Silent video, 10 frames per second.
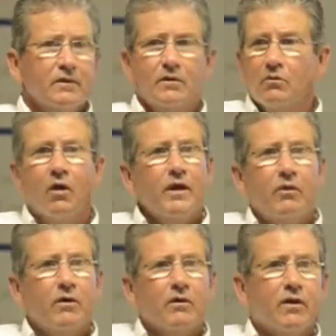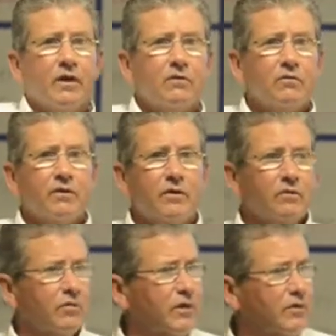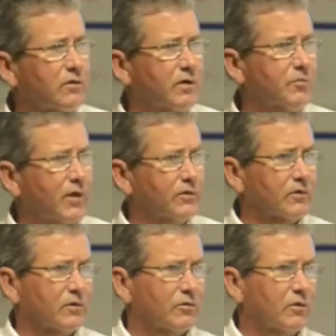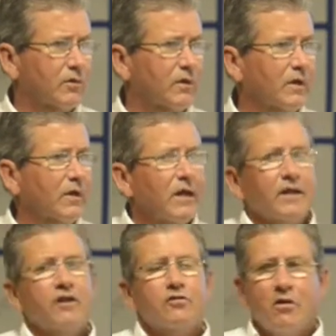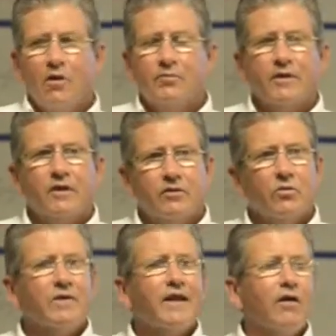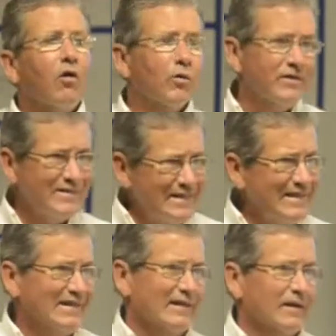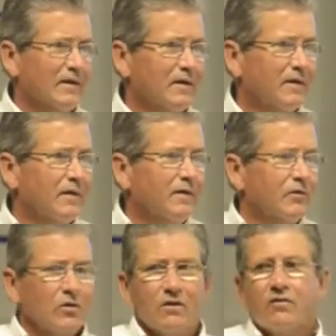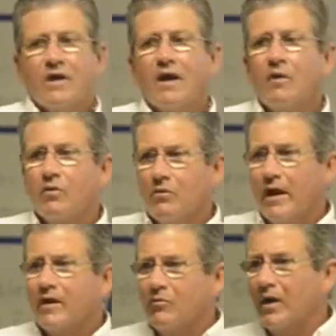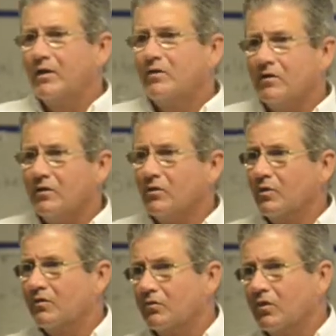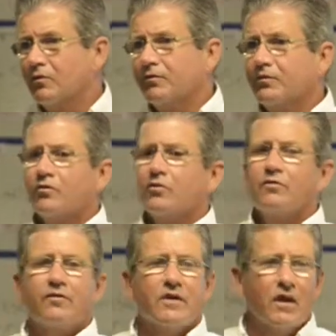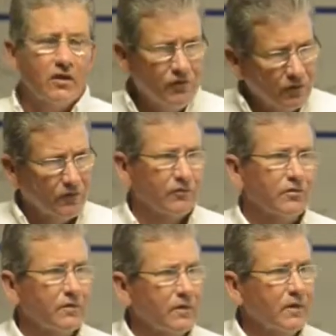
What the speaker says: You know, oh yeah, we're green. We do green pest control. And they show up and they do what they always did. So the thing I would recommend to you is look for certifications.